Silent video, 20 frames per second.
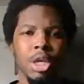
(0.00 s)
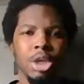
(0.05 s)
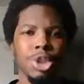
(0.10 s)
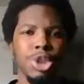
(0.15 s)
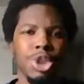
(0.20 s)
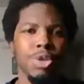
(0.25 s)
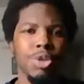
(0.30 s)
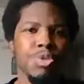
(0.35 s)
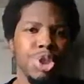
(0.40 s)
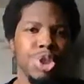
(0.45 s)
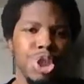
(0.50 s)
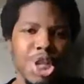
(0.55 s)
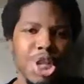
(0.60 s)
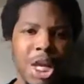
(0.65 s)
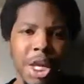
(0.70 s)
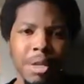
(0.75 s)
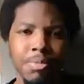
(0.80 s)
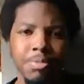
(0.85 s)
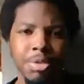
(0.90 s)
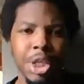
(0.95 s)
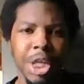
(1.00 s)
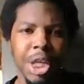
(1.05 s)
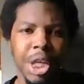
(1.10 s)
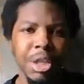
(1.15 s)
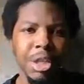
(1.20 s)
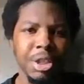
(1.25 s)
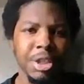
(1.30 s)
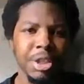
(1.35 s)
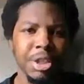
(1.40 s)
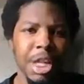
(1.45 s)
Shu Sheng. He
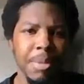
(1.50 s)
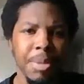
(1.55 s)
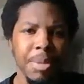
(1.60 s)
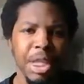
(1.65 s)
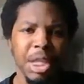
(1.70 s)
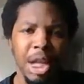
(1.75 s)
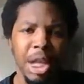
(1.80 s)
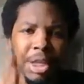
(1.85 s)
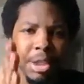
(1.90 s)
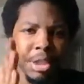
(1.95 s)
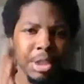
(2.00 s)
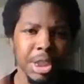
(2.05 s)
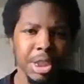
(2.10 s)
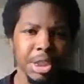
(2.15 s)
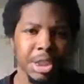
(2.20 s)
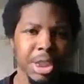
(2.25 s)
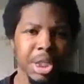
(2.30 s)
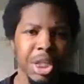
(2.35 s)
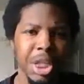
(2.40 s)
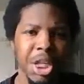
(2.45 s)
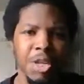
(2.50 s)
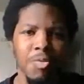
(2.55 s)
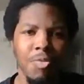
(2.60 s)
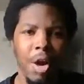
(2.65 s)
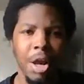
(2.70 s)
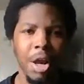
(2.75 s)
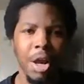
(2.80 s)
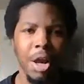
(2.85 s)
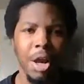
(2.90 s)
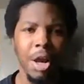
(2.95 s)
looked at me, he like, this kid right
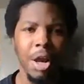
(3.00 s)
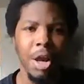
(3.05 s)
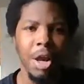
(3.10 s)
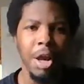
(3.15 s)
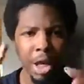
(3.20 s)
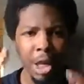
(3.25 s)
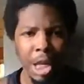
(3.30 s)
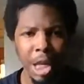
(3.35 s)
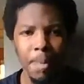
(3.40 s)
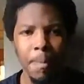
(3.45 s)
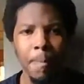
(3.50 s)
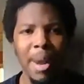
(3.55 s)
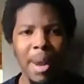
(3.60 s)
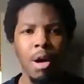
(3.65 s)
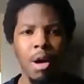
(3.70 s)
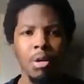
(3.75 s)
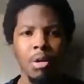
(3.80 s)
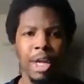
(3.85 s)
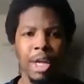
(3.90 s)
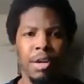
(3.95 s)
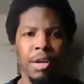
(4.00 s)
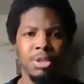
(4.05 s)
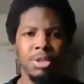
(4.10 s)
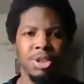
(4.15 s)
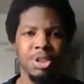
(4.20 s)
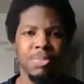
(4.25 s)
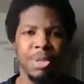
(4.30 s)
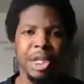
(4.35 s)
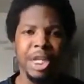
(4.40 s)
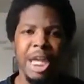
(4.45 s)
here. He bowed down to
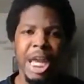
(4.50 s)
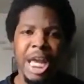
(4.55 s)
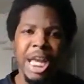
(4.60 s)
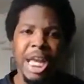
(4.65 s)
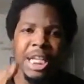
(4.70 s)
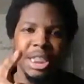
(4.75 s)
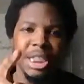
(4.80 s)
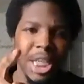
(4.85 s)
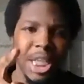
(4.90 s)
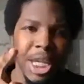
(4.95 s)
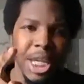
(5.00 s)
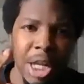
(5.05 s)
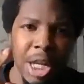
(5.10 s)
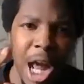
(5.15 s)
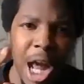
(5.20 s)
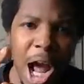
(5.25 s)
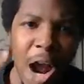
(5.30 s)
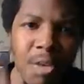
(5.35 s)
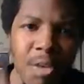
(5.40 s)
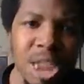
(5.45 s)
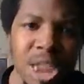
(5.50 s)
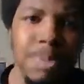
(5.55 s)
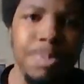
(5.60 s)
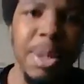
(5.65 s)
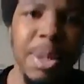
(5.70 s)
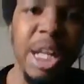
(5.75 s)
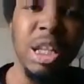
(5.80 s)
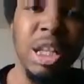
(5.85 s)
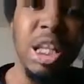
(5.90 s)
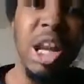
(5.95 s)
me. He said, "I
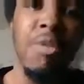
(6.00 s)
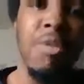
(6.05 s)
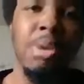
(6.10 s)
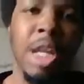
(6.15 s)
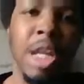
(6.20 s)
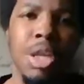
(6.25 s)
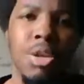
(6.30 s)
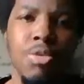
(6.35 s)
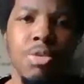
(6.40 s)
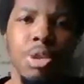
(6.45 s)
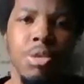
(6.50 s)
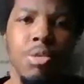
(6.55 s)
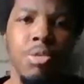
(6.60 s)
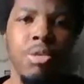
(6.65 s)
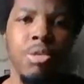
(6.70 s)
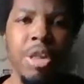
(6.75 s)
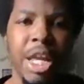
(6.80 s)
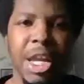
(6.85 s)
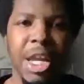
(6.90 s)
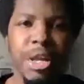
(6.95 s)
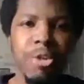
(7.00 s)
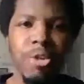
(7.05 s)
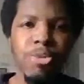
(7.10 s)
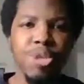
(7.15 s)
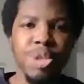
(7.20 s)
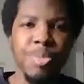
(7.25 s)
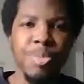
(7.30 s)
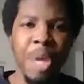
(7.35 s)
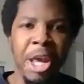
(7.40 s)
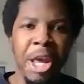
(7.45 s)
respect everything you do in New
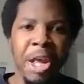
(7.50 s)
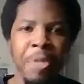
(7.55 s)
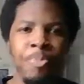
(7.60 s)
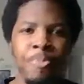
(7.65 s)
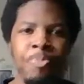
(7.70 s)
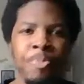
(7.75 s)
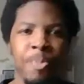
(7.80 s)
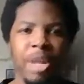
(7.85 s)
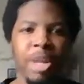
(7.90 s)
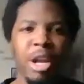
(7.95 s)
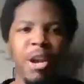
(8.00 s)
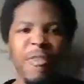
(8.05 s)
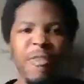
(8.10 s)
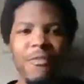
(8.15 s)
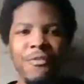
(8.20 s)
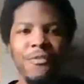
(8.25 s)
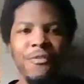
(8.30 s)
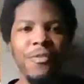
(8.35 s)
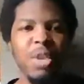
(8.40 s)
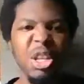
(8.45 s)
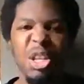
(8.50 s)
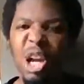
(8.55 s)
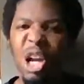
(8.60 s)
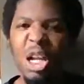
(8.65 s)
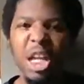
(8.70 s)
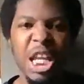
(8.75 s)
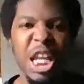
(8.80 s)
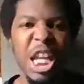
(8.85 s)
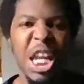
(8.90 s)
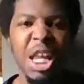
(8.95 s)
Japan. A young
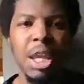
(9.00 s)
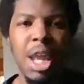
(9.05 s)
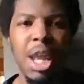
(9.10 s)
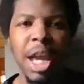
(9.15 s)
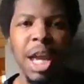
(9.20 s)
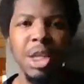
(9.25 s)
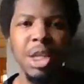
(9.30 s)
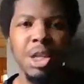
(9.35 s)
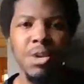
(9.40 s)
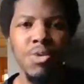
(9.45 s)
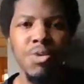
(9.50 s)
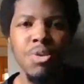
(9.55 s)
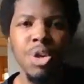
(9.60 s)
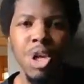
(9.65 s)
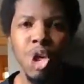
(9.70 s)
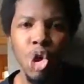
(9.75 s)
kid like you